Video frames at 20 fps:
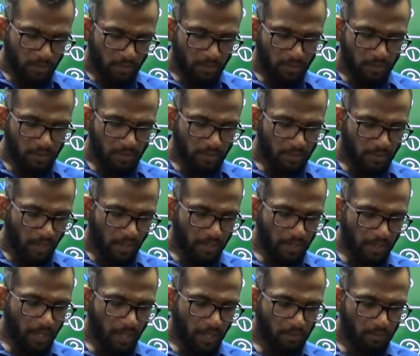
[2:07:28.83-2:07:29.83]
I
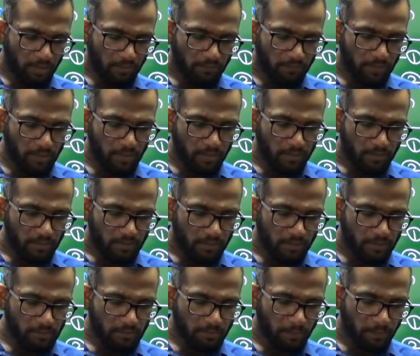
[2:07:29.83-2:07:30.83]
have given
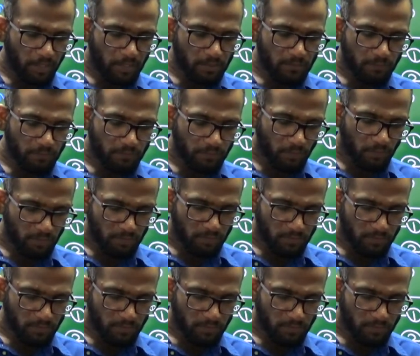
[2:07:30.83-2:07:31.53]
the space for